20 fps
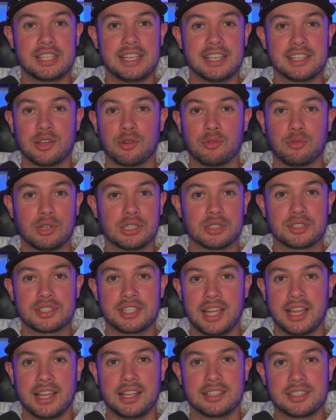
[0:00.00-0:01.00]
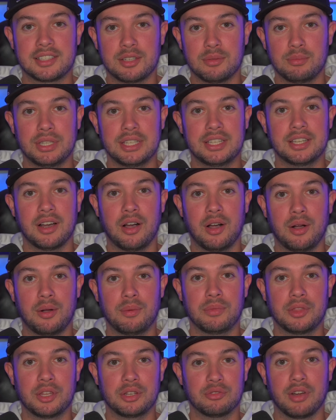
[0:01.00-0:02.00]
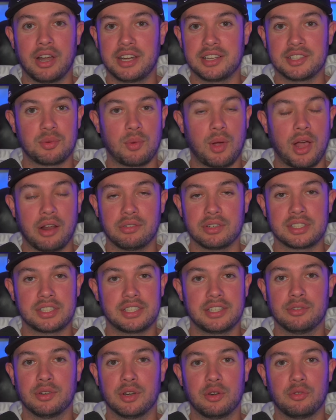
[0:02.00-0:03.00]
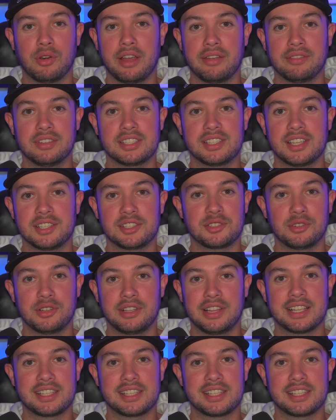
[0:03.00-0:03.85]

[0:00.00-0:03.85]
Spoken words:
He has a real chance to become the greatest wide receiver in Ravens history.